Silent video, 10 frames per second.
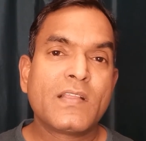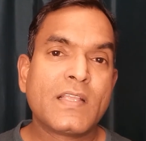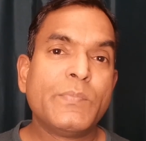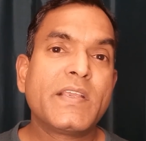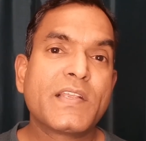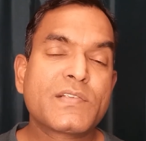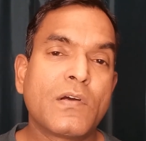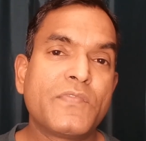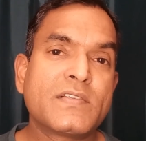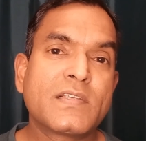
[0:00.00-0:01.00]
The immigration
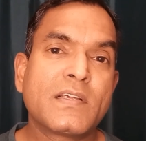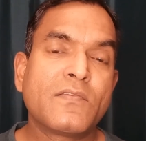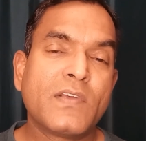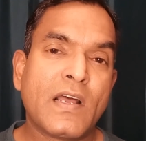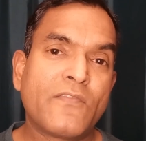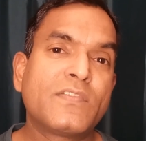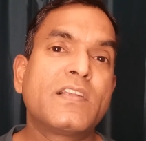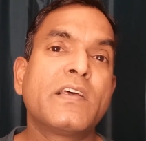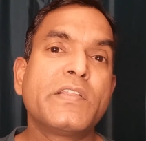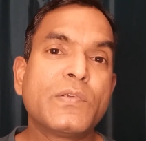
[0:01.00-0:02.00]
officer,
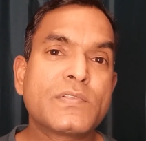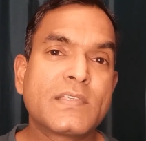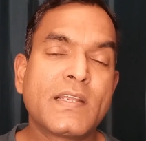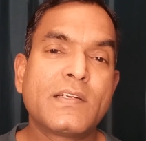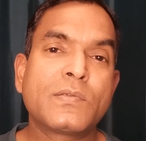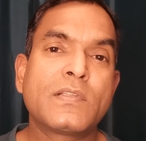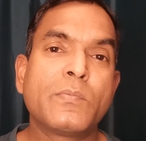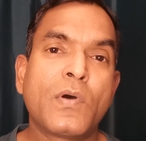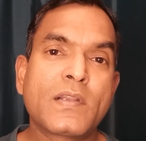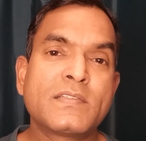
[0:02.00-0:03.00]
after you said to the
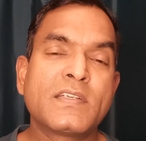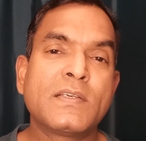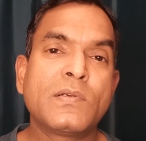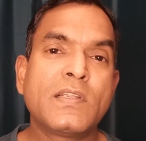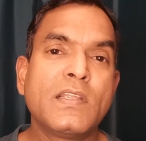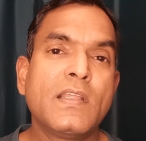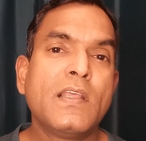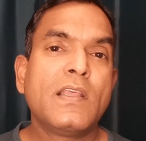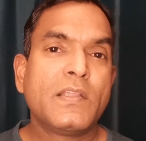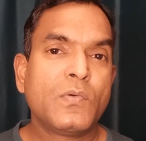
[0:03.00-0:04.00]
border security
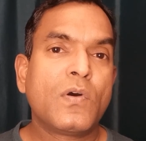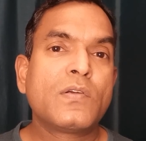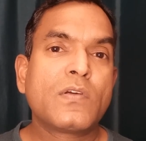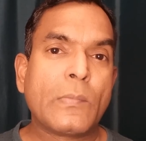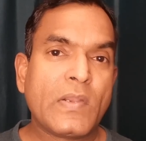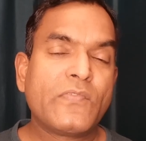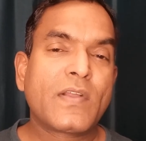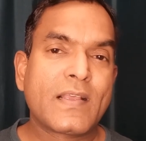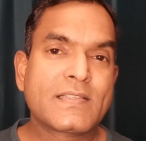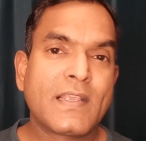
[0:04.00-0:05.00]
you want to apply
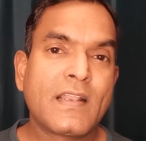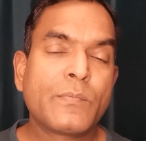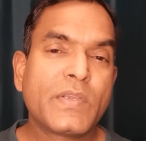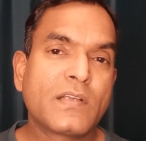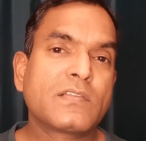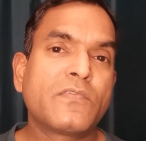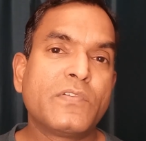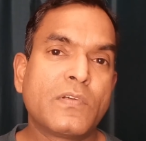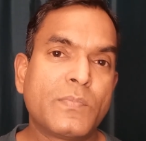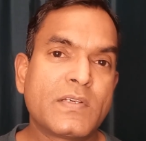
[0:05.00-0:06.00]
for asylum because of
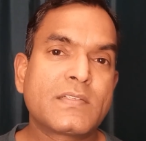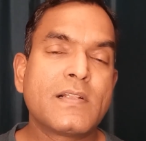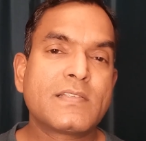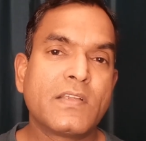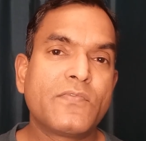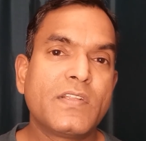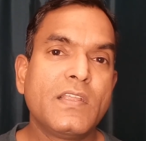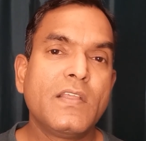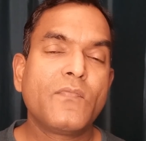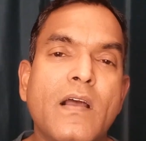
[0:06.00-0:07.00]
your personal
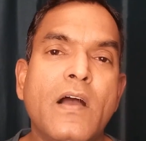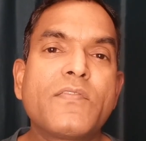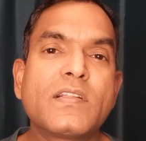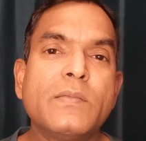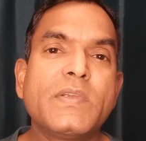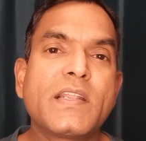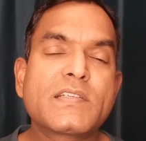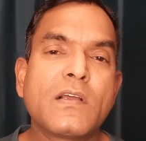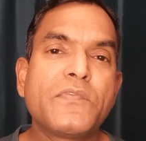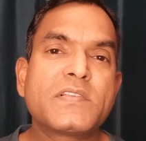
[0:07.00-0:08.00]
safety, after the
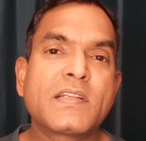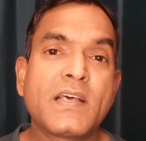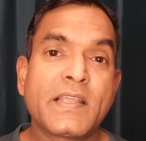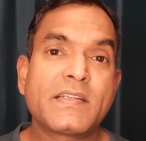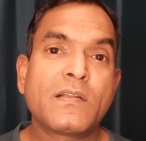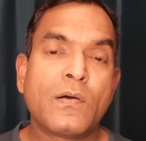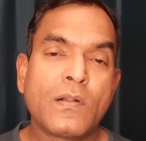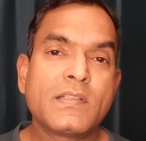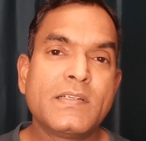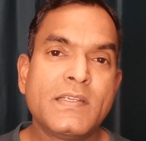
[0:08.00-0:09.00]
immigration officer collected
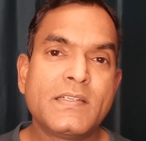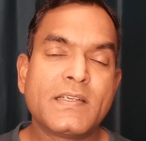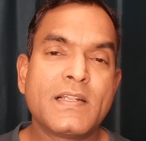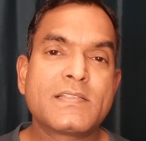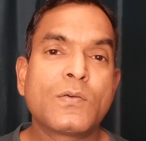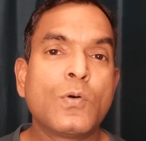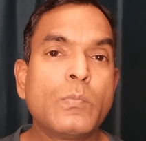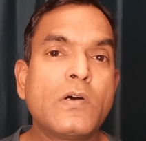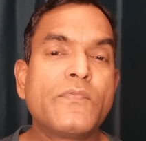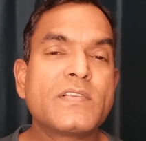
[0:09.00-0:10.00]
all the details, the
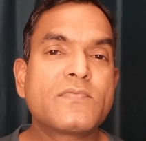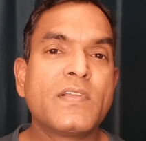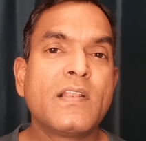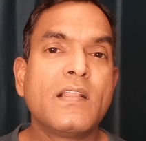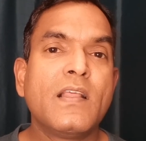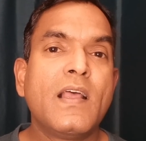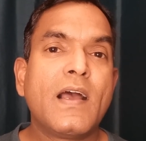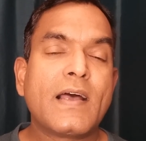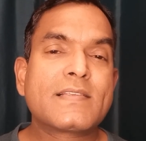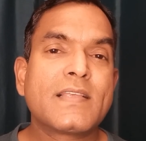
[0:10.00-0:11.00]
home office will
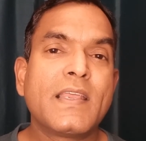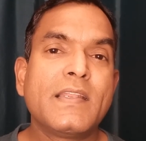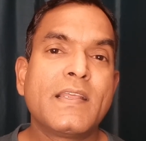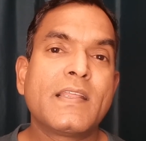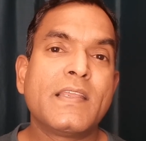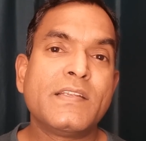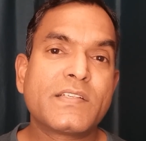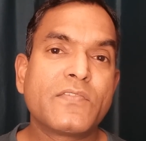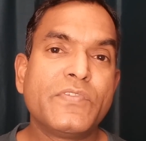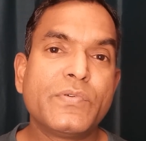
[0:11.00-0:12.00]
assign an
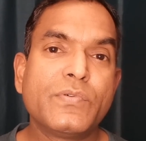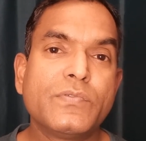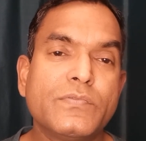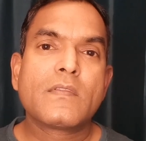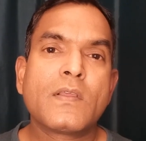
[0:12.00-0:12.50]
interview.